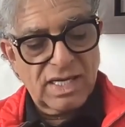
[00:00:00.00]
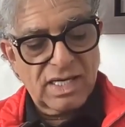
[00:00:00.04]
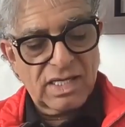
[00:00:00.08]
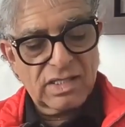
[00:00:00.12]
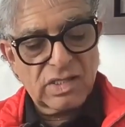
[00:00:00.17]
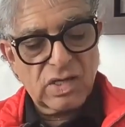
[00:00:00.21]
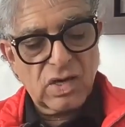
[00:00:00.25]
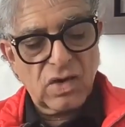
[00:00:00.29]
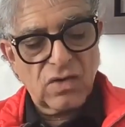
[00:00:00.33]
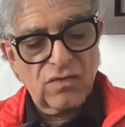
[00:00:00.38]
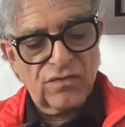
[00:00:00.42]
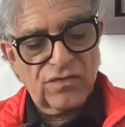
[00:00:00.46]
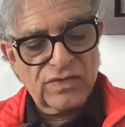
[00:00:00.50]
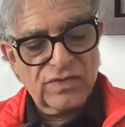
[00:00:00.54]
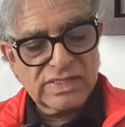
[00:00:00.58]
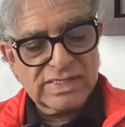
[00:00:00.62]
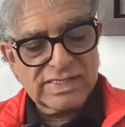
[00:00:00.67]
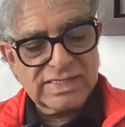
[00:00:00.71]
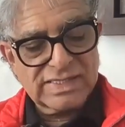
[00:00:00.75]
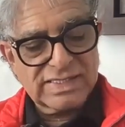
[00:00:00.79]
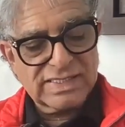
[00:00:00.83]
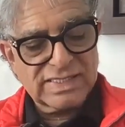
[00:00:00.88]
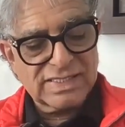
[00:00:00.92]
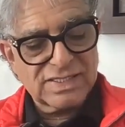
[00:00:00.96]
allow
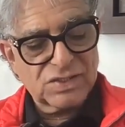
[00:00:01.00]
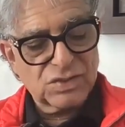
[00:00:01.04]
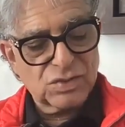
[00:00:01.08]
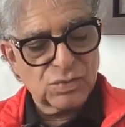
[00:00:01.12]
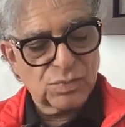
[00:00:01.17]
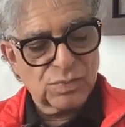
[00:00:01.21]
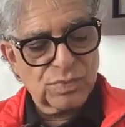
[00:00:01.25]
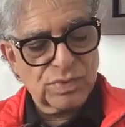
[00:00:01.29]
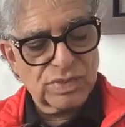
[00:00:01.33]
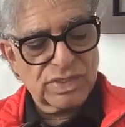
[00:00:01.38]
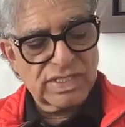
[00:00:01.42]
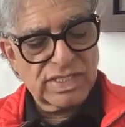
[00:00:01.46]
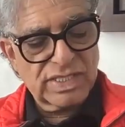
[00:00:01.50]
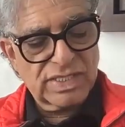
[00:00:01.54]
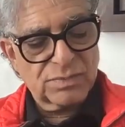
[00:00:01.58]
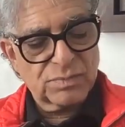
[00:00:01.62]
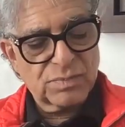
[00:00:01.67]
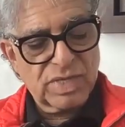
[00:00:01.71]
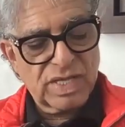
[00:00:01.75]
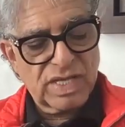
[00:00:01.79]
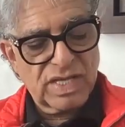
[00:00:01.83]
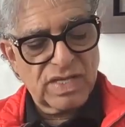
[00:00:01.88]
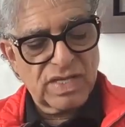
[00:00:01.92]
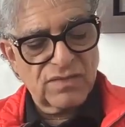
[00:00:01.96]
physicists to
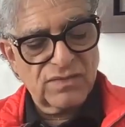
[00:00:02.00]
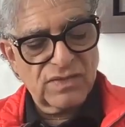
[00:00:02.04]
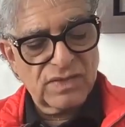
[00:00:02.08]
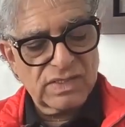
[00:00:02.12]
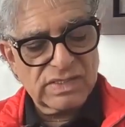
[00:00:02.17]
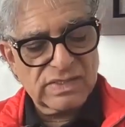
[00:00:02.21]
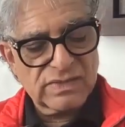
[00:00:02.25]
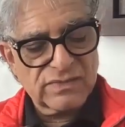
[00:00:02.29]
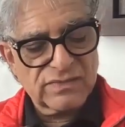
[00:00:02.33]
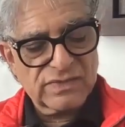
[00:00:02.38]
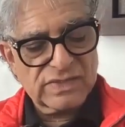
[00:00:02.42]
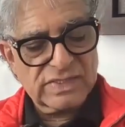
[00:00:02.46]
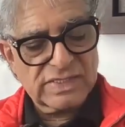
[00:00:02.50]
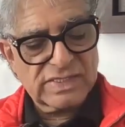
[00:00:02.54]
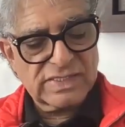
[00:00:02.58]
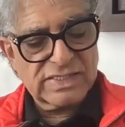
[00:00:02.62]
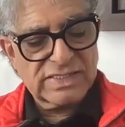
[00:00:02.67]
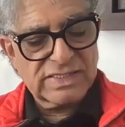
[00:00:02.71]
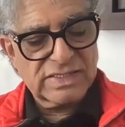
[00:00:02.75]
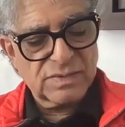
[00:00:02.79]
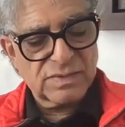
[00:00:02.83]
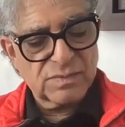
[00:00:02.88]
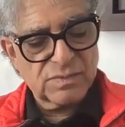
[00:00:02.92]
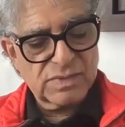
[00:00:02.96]
predict behaviors of
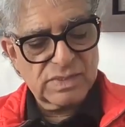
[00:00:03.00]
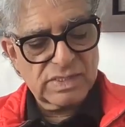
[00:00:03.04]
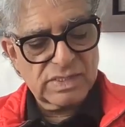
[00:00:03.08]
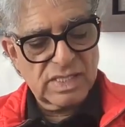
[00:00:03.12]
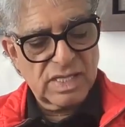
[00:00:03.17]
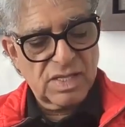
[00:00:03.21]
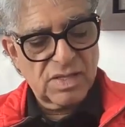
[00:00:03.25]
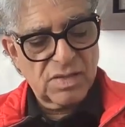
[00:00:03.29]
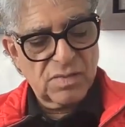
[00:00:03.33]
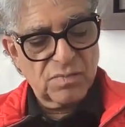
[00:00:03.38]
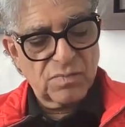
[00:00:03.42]
systems